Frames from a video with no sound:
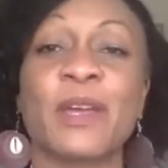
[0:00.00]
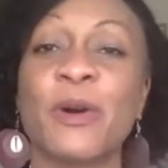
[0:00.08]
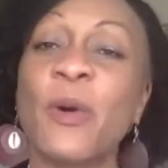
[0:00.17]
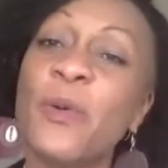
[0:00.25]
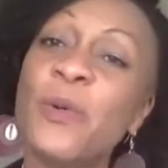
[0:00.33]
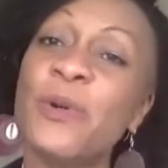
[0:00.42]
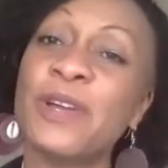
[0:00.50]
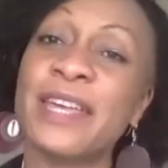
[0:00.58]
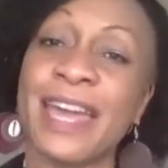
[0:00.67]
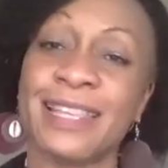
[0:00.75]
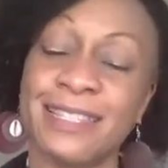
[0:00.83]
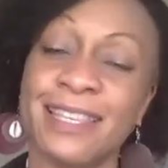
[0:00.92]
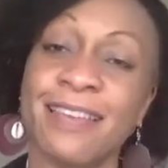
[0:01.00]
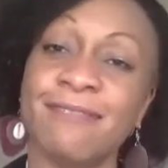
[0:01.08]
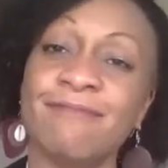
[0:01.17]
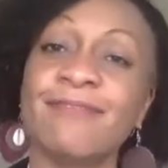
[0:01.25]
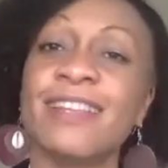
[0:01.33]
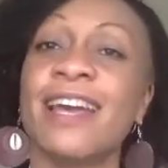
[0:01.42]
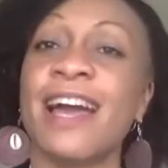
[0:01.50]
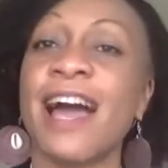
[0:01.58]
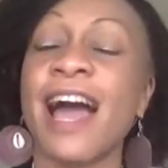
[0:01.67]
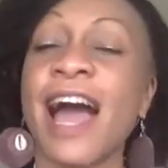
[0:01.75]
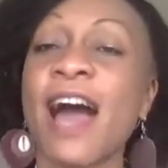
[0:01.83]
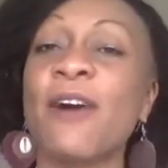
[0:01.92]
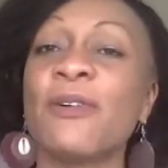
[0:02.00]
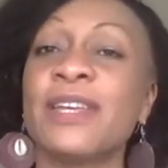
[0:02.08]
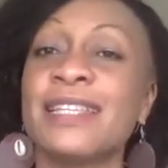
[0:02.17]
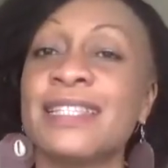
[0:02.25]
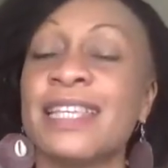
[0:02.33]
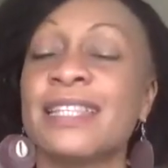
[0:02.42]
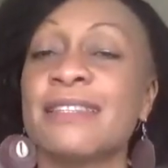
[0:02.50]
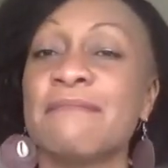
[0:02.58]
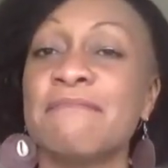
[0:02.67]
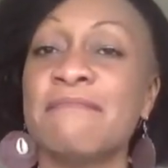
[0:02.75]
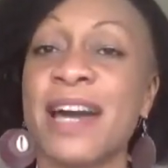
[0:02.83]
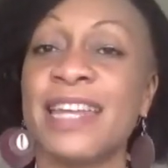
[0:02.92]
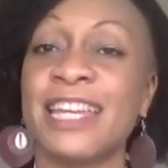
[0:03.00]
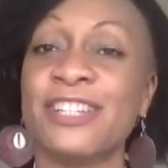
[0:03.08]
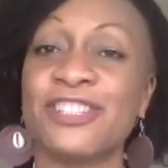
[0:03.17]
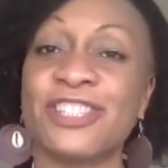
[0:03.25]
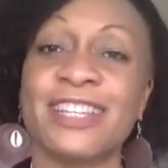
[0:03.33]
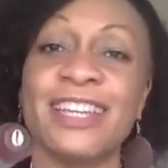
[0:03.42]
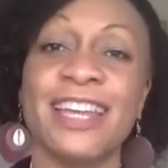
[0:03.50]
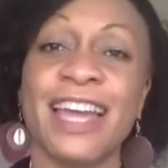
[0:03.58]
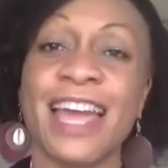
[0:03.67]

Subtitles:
Who gets it? How is it managed?